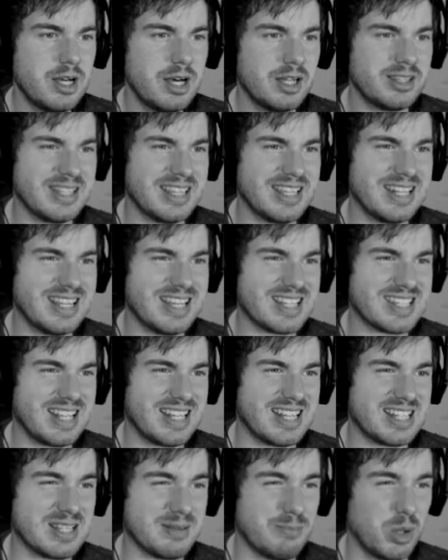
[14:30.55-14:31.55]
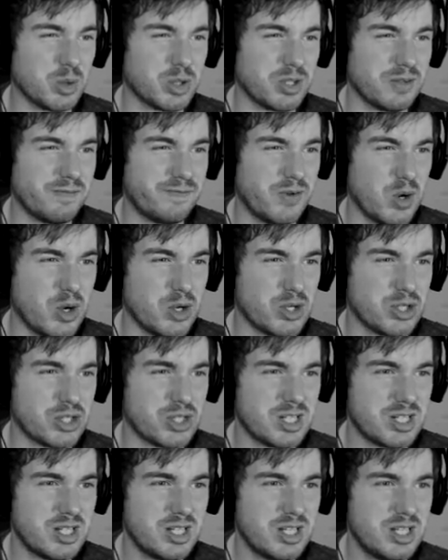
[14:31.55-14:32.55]
I think you need to set this in motion
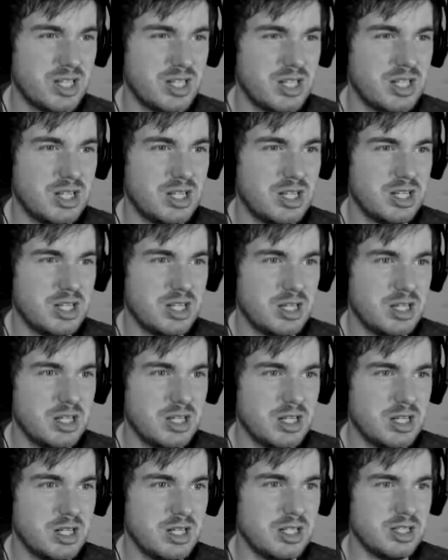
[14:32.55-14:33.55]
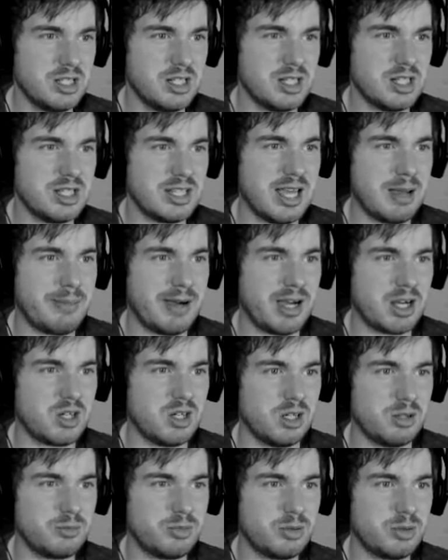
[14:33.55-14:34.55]
first. And then you can get back
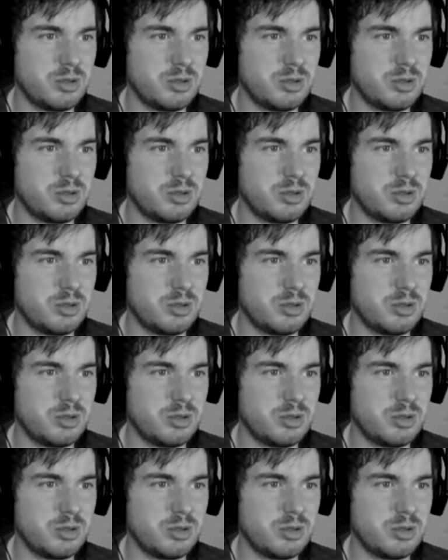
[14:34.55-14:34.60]
up.